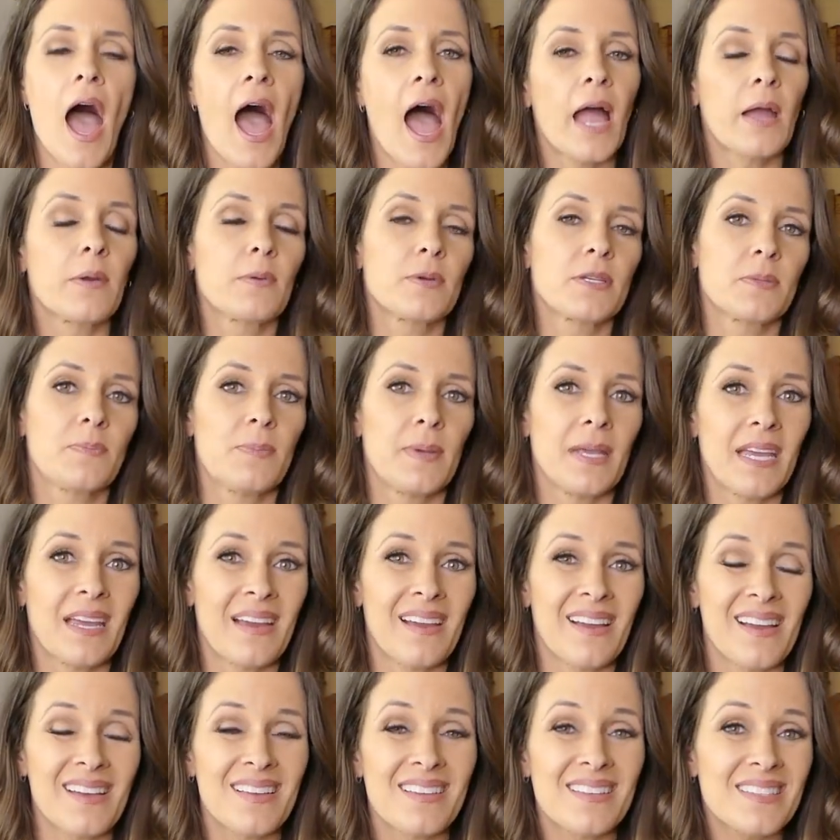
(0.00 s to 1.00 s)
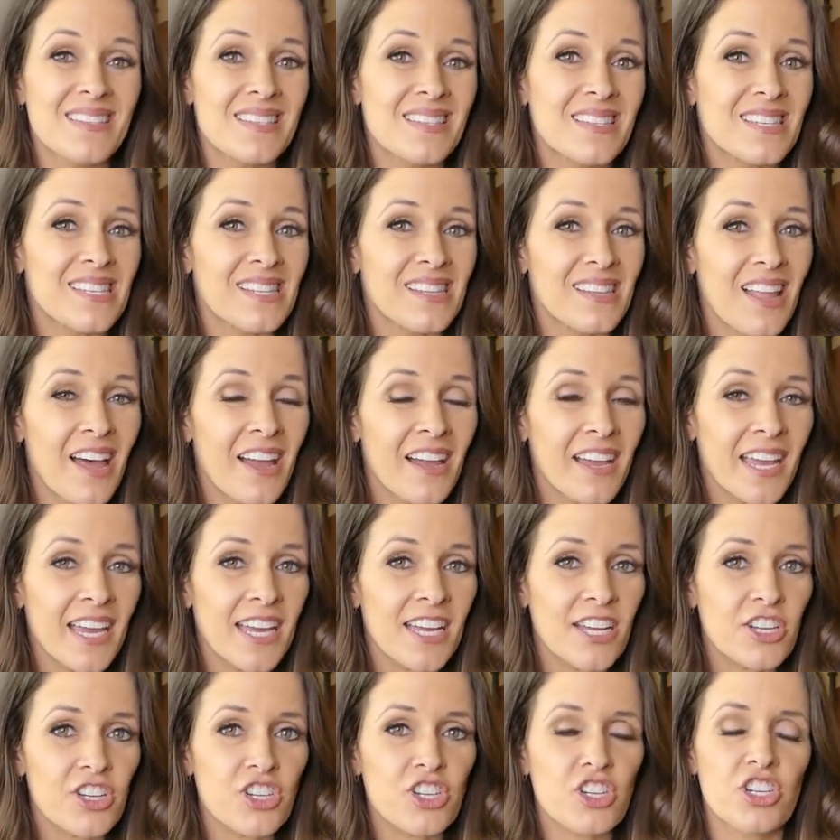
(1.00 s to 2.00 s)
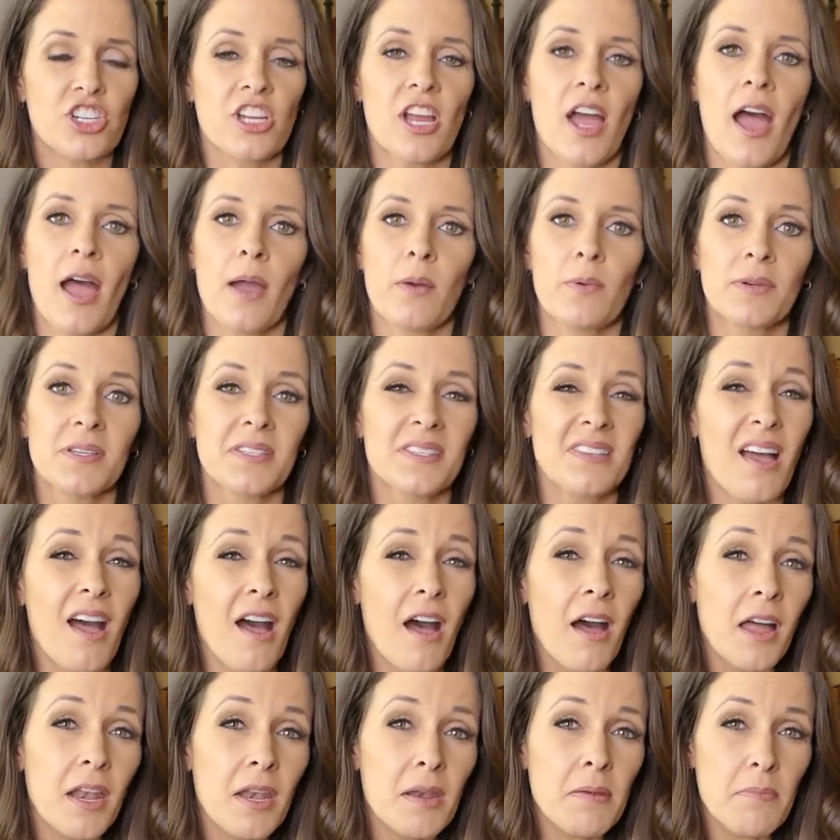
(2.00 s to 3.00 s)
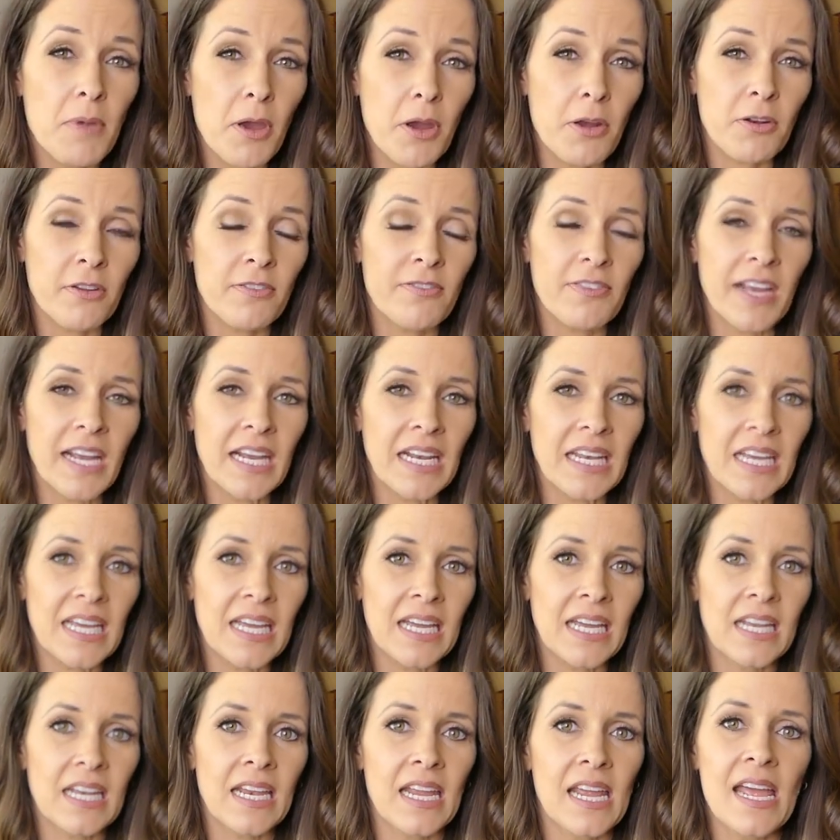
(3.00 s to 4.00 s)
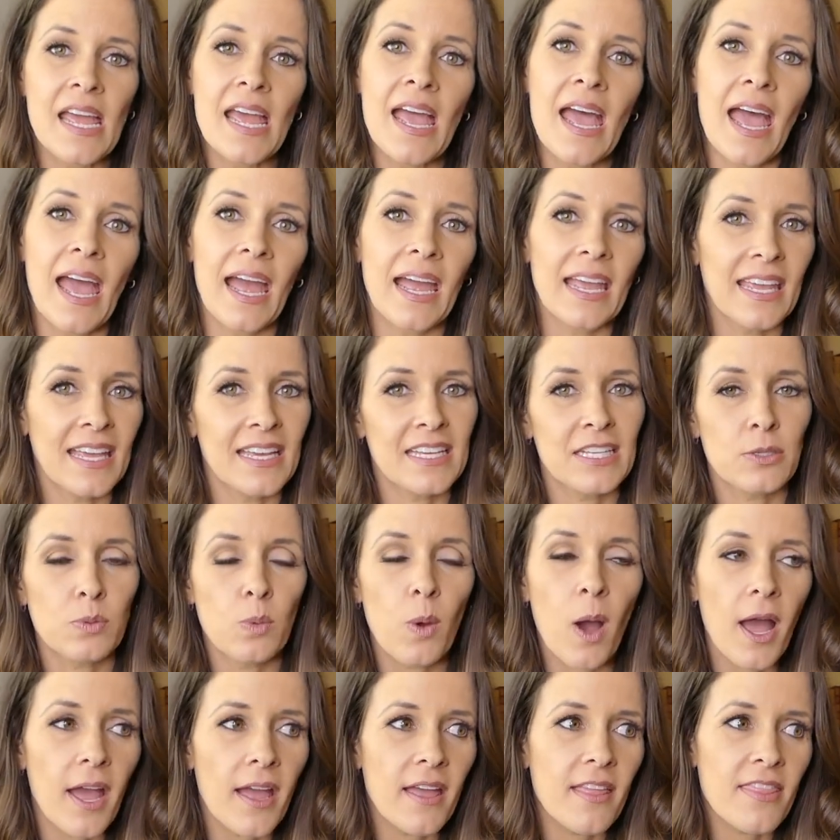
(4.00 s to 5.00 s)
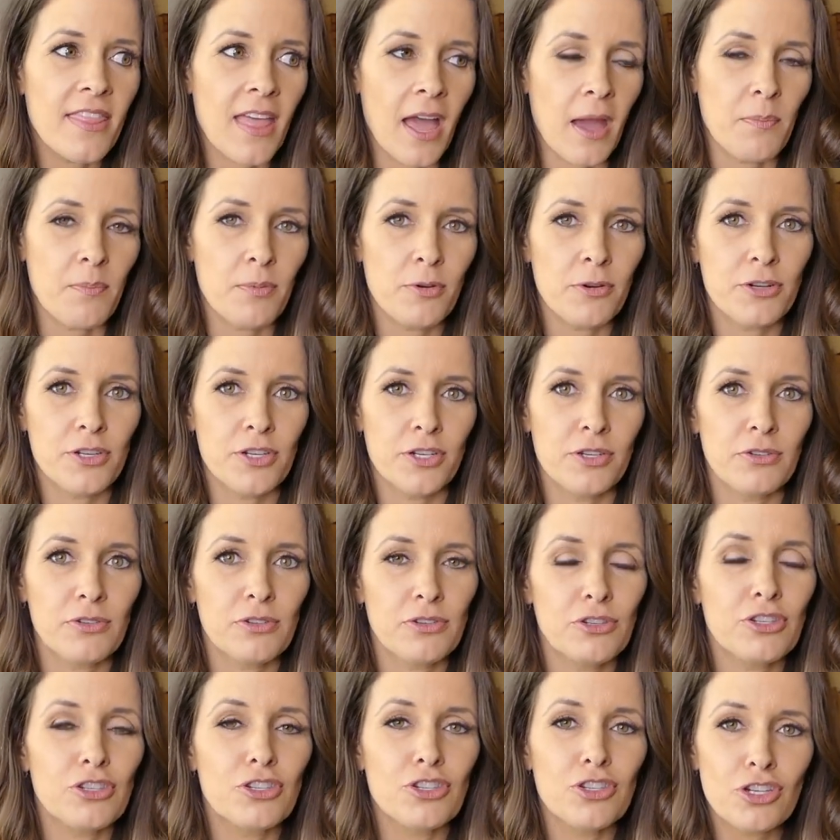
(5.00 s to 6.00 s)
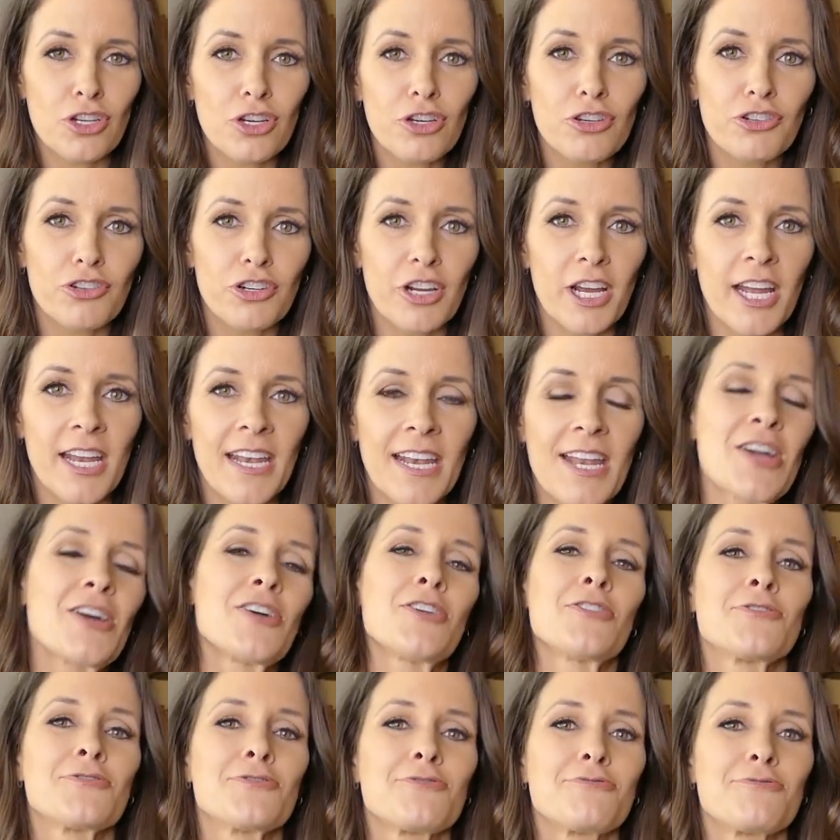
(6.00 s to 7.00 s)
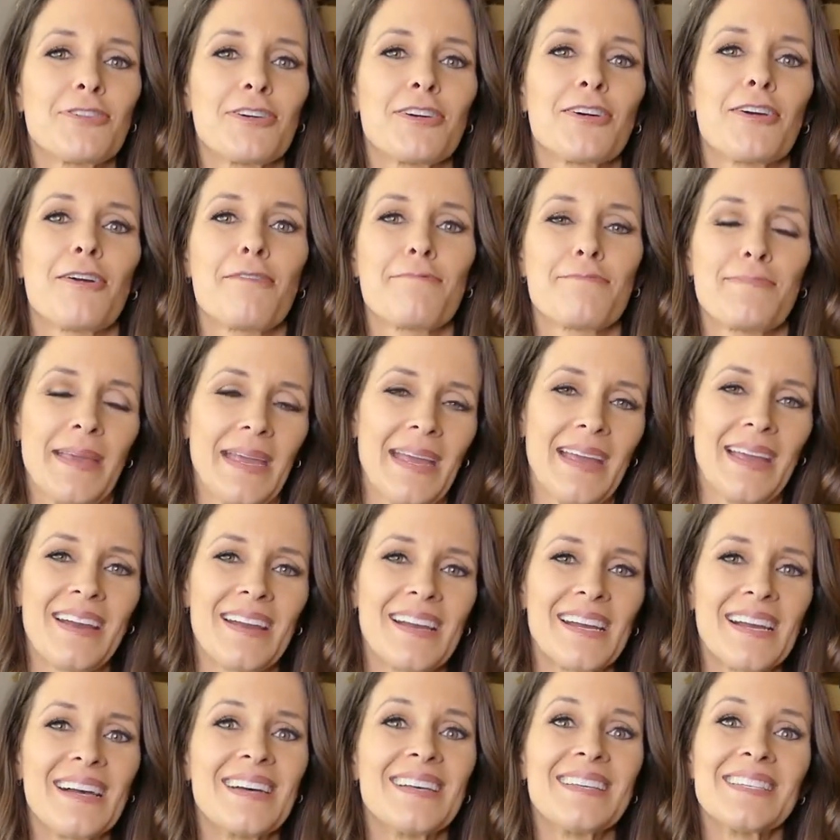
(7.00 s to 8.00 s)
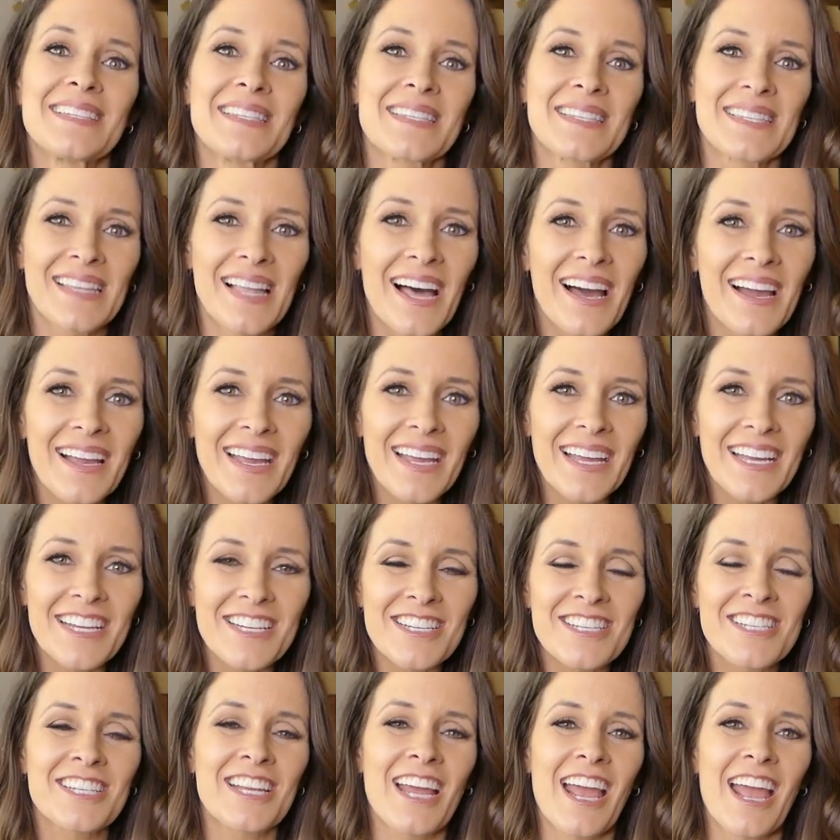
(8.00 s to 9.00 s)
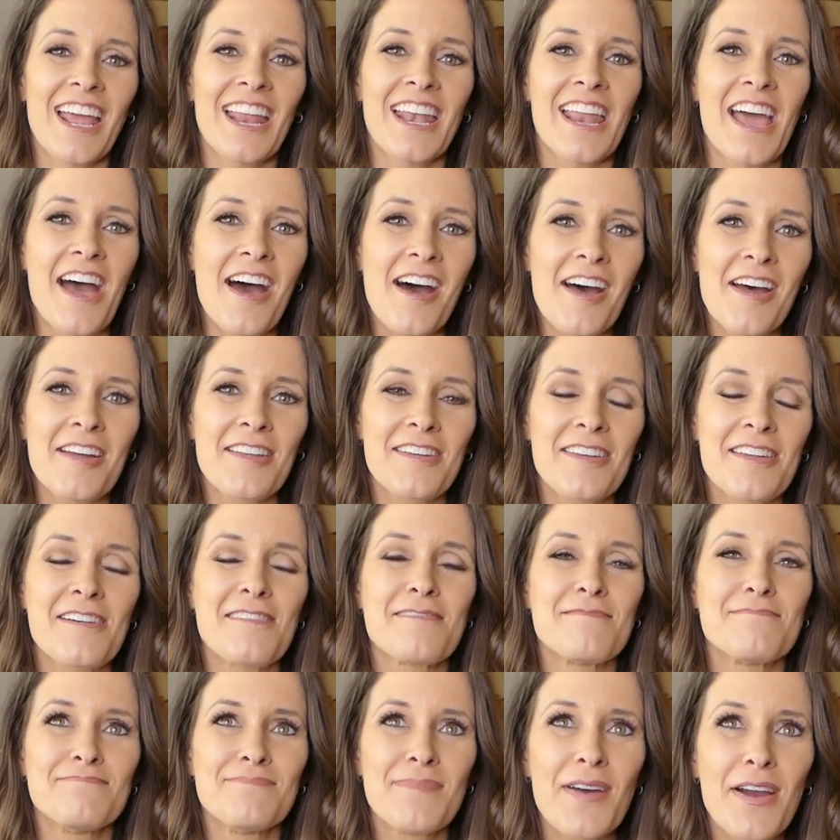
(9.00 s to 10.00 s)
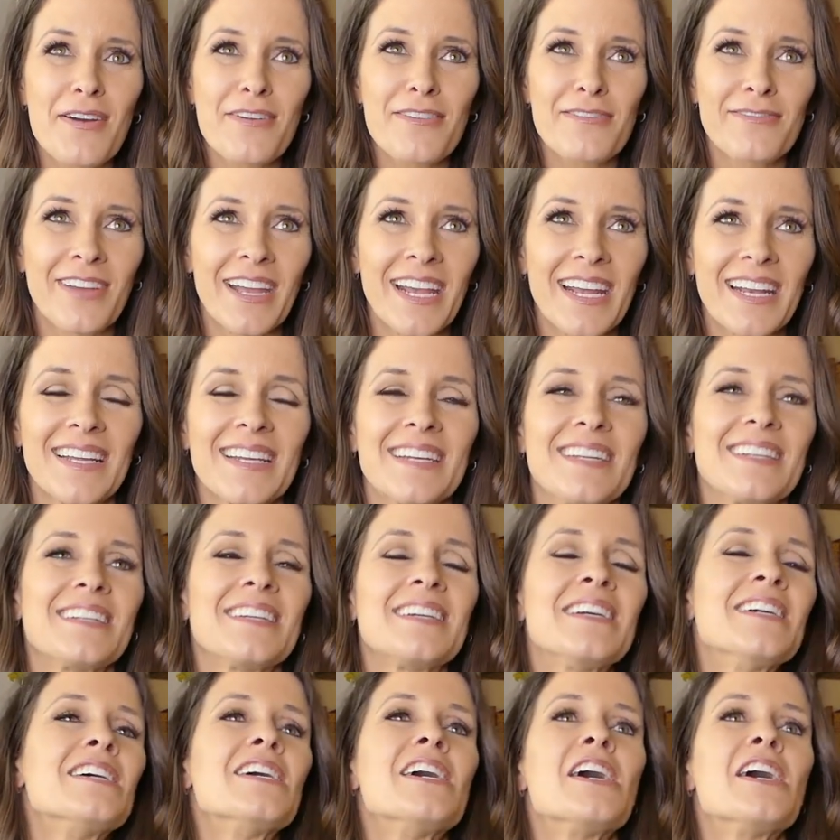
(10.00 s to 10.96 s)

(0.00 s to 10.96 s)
I was being sluggish. I was unmotivated. And guess what? That produced children who were being sluggish and unmotivated.